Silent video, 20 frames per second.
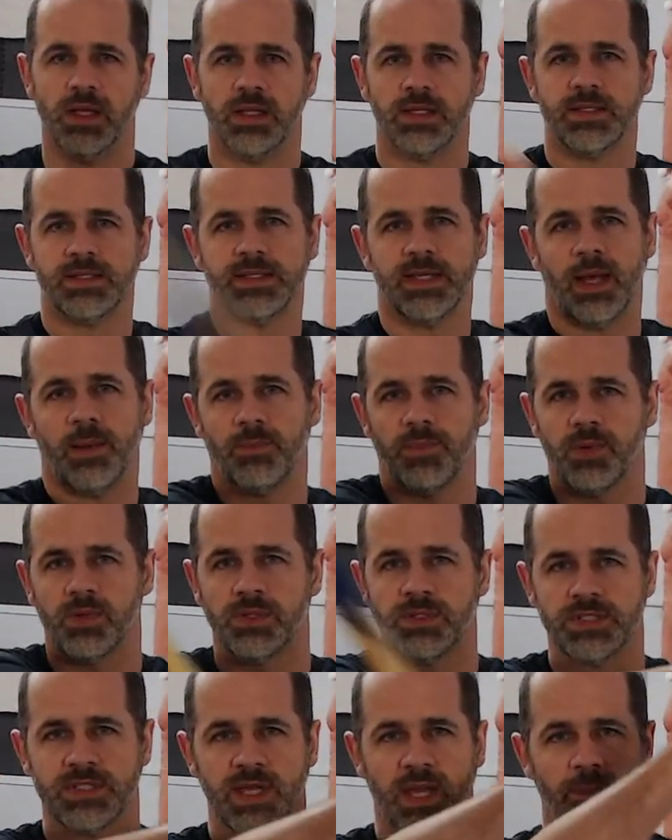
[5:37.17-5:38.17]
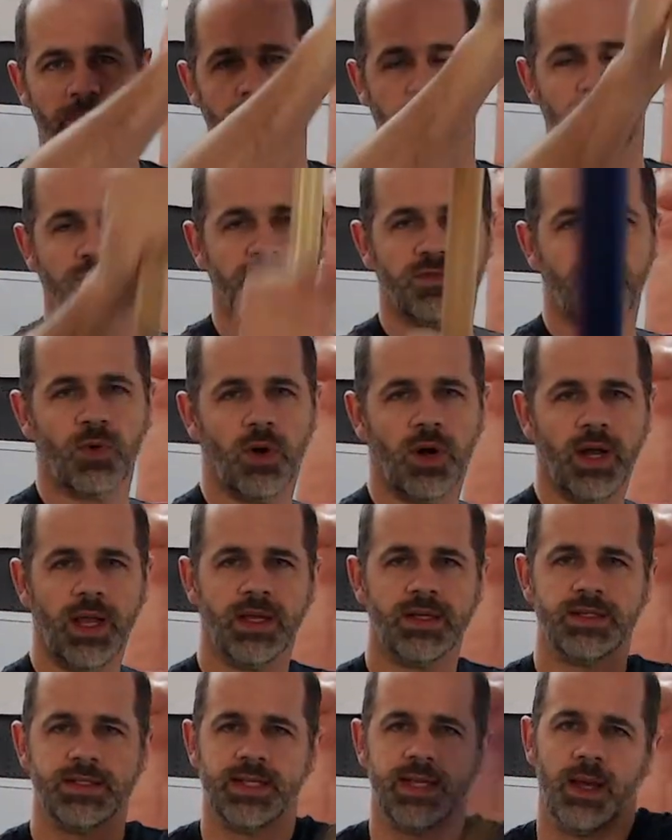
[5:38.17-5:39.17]
Temple, temple,
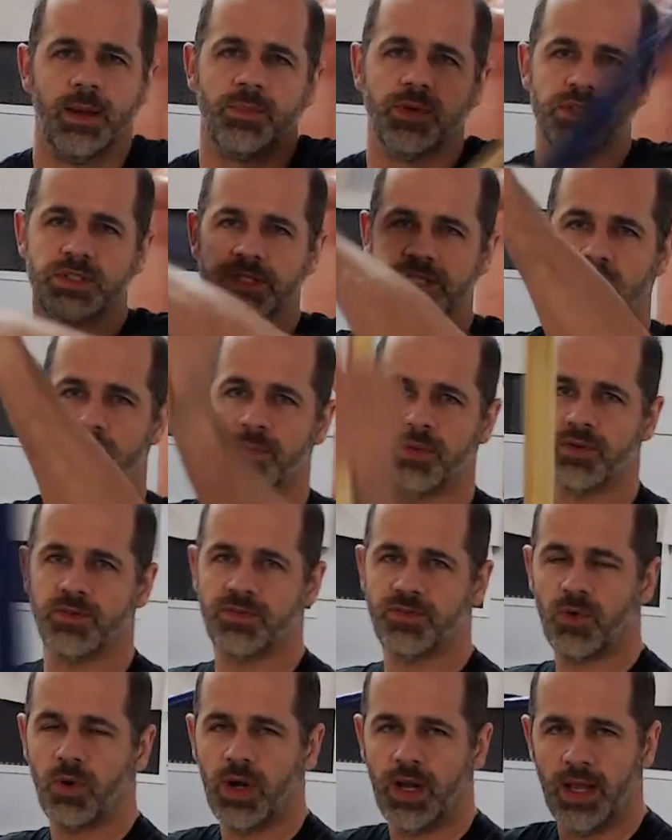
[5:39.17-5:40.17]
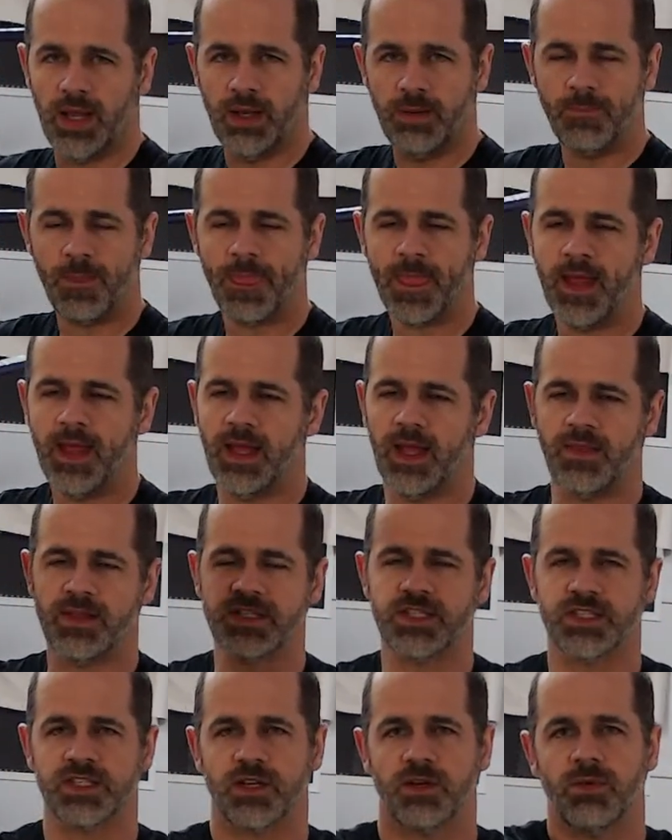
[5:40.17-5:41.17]
forehead, temple, temple, forehead. And this
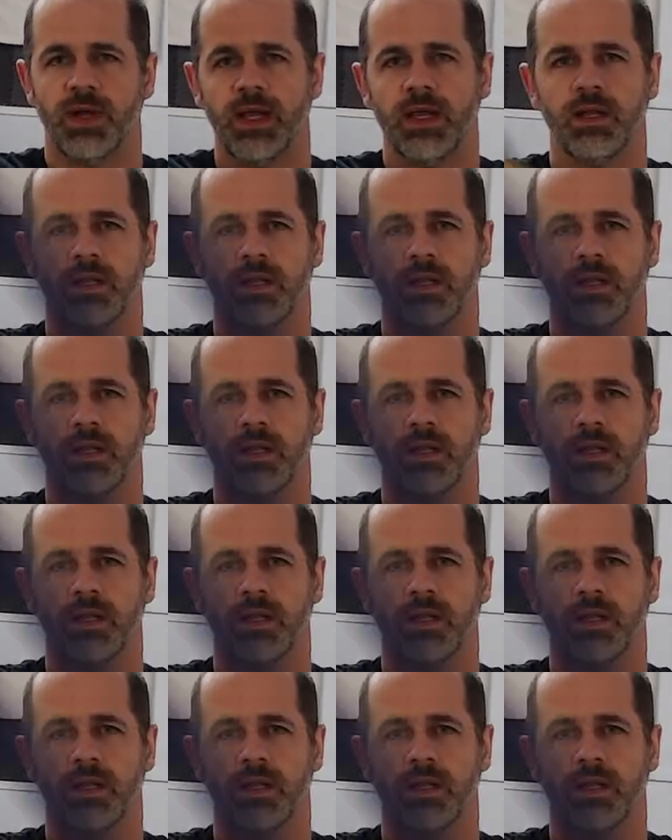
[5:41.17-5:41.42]
is a great